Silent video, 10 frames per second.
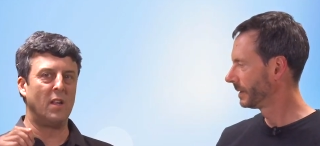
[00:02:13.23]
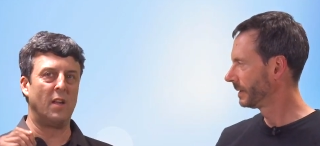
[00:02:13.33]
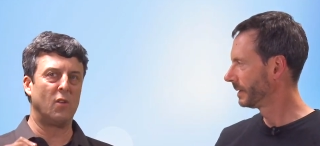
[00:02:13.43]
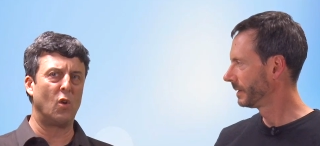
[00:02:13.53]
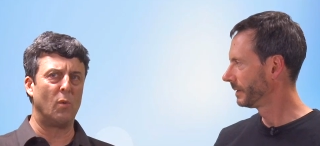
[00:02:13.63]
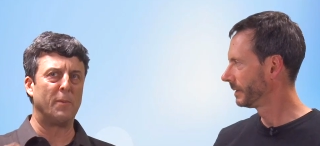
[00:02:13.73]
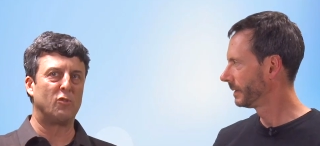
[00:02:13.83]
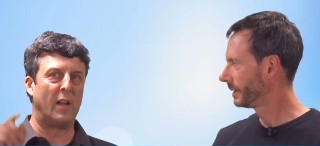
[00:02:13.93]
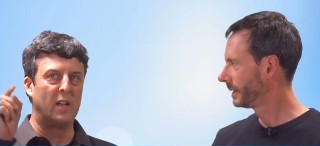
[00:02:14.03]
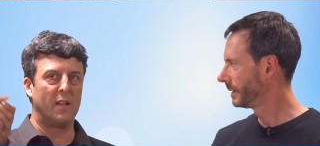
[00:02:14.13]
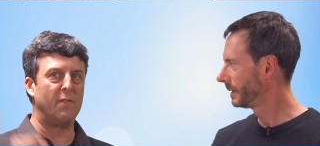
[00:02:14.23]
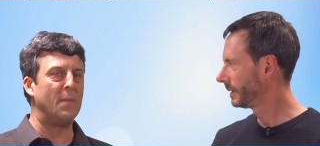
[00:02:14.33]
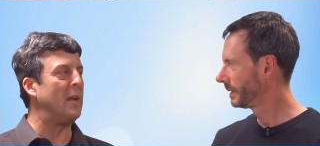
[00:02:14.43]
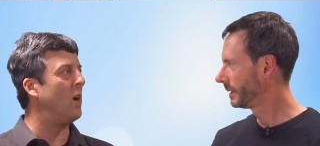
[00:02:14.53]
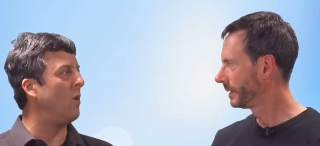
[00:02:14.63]
Speaker 1: the go to Ripple Training, click
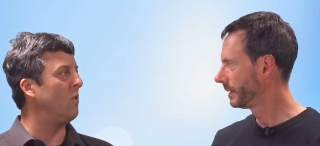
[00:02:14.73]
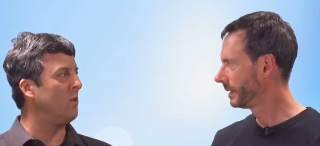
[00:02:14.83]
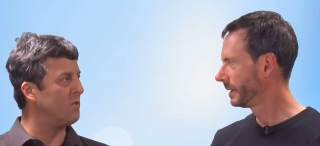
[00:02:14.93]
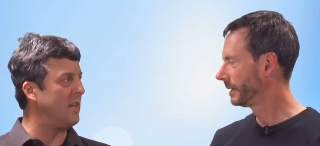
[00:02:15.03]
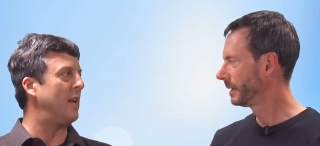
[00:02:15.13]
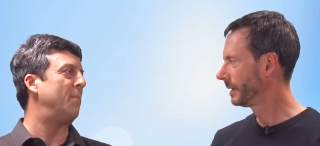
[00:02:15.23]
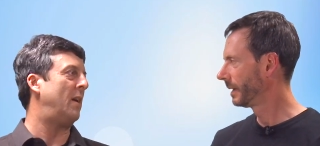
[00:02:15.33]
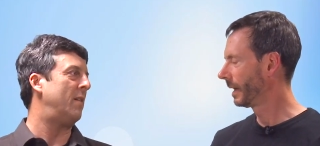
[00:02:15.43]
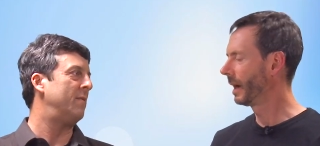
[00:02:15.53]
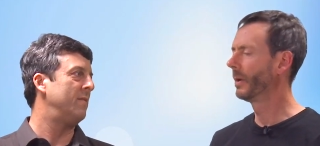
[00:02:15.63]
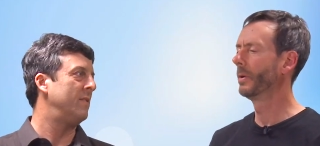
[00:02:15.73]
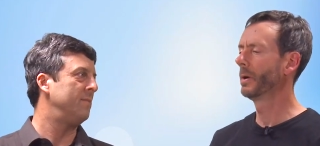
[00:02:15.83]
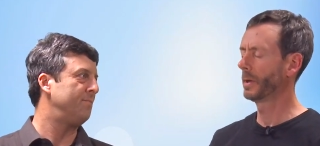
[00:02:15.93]
Vimeo, you'll see it up there. Oh,